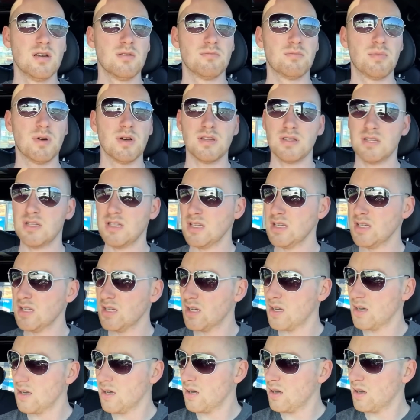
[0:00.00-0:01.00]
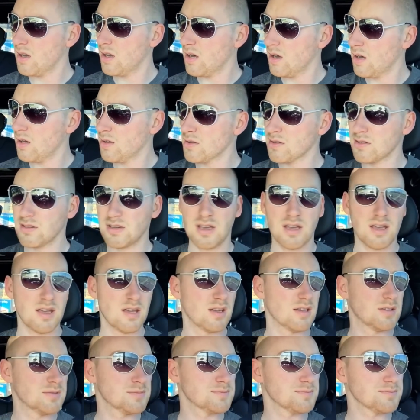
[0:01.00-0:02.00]
But the other
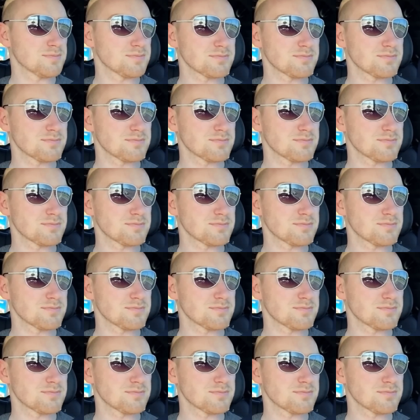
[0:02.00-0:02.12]
can,